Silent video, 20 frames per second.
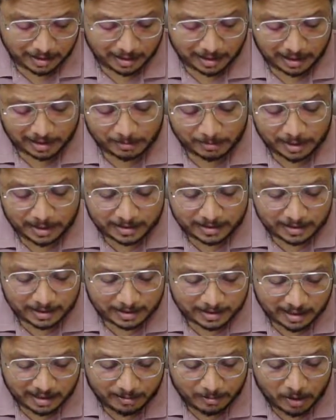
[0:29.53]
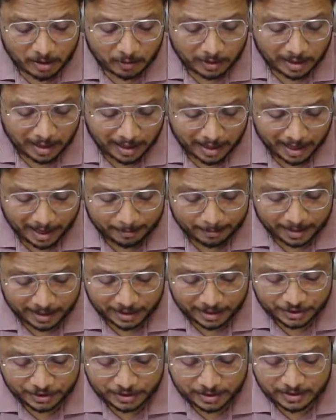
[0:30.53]
I'll be discussing about
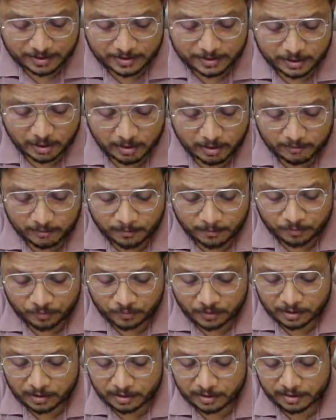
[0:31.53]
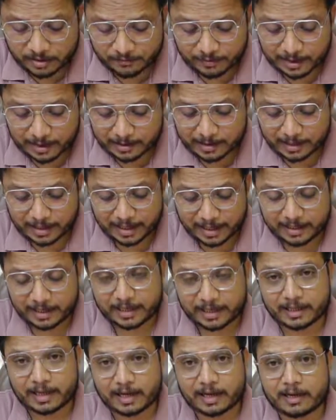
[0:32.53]
applications of reflector
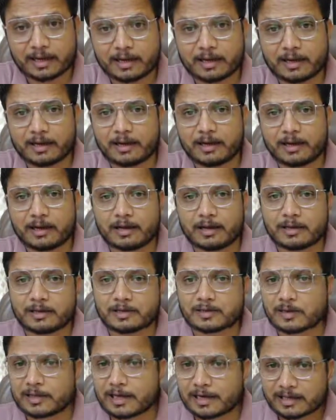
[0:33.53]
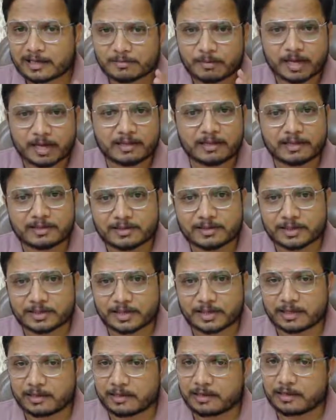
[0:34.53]
antenna. So let us begin this
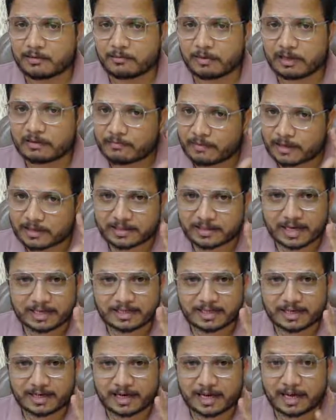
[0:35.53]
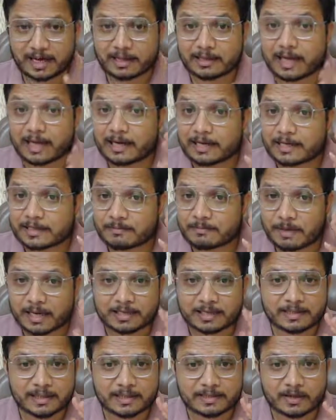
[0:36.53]
session with first agenda, that is
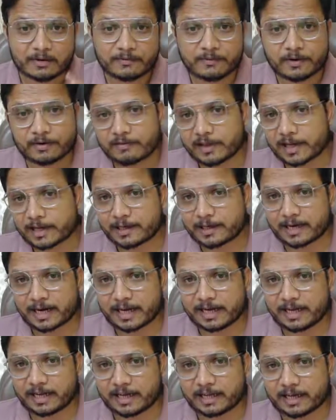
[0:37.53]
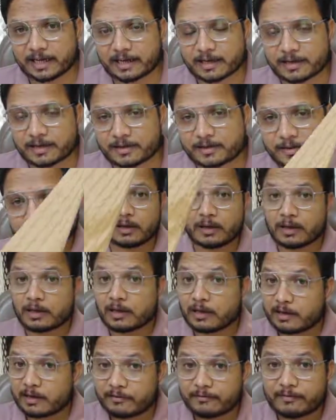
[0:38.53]
basics of reflector antenna.
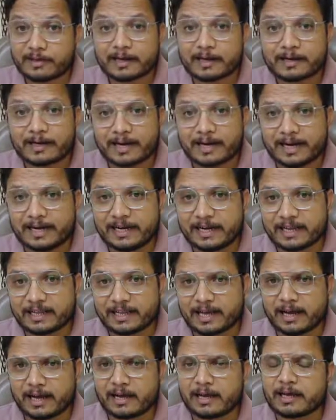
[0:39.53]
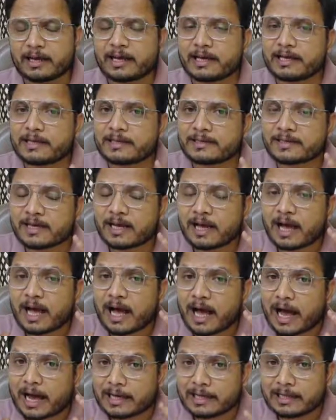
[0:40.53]
Reflector antenna is
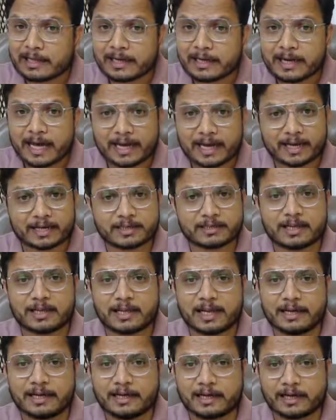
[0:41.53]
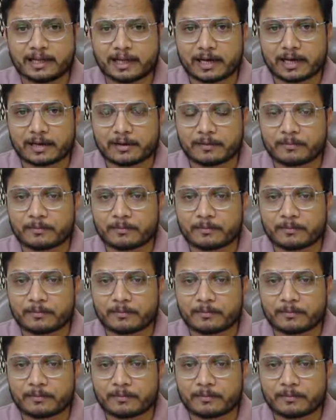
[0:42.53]
highly directional antenna.